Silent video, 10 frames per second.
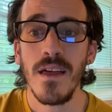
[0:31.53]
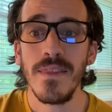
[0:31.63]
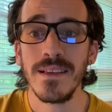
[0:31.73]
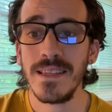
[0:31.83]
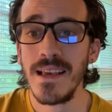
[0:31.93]
the
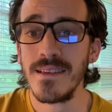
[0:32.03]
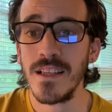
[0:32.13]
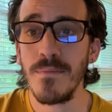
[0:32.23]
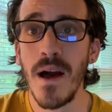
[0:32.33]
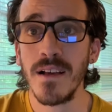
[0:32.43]
CSS
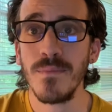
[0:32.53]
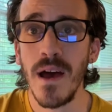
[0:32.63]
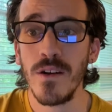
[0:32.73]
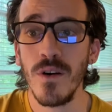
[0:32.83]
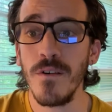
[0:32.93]
box
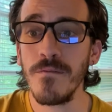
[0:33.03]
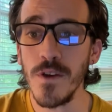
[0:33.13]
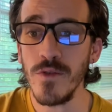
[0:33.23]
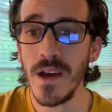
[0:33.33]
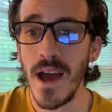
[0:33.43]
model a few
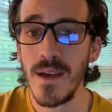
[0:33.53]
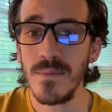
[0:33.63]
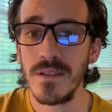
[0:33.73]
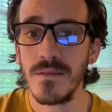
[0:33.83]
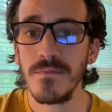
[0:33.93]
times,